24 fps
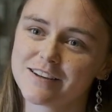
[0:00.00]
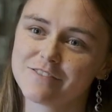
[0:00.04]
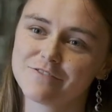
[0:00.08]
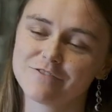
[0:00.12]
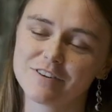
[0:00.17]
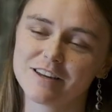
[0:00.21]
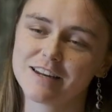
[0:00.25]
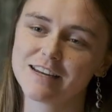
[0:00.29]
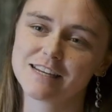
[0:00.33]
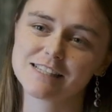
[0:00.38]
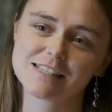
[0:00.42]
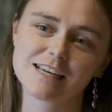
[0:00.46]

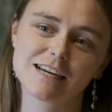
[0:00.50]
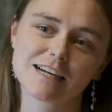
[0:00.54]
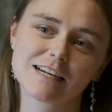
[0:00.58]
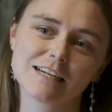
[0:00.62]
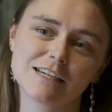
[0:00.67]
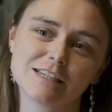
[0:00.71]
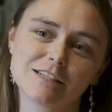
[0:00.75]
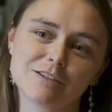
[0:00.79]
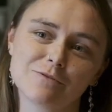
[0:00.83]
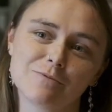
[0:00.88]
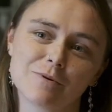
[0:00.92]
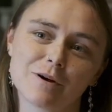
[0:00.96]
fit
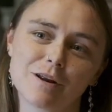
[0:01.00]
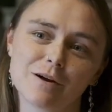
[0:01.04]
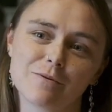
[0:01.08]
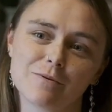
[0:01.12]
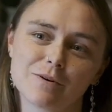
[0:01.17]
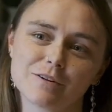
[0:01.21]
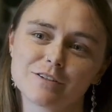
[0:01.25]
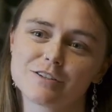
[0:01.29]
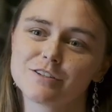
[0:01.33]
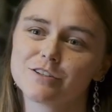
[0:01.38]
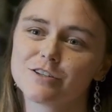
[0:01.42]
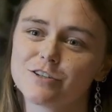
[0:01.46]
exactly to what I
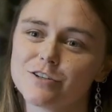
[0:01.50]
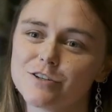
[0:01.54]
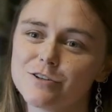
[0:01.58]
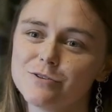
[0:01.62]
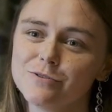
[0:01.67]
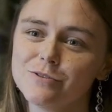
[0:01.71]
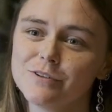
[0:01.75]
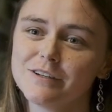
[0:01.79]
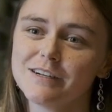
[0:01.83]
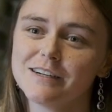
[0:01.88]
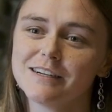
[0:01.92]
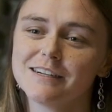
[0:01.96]
wanted to
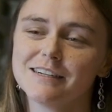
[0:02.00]
do.